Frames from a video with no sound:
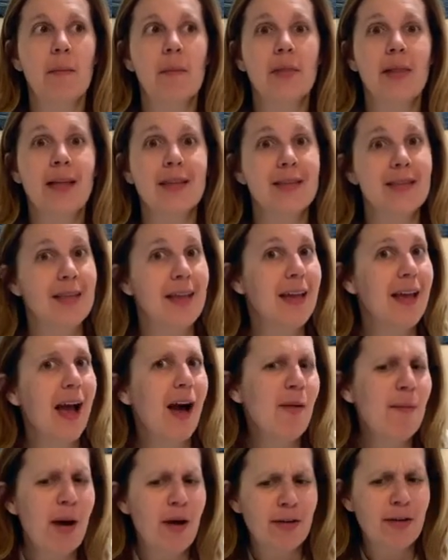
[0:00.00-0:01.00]
Let's see.
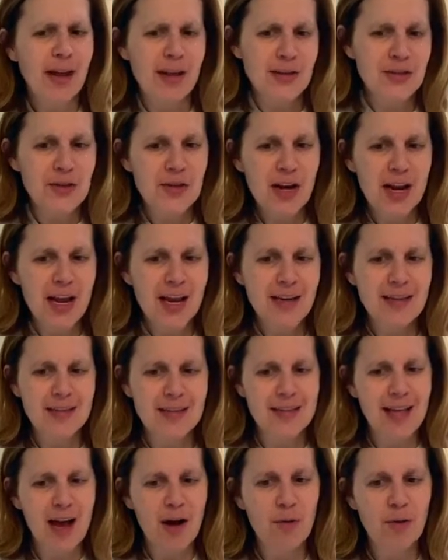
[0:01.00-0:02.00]
How about yesterday? Does
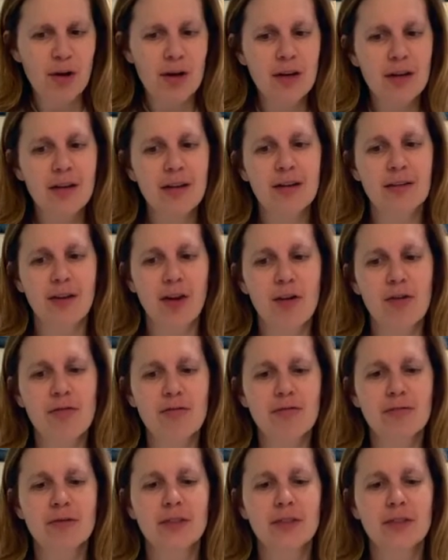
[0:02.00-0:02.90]
that work? No?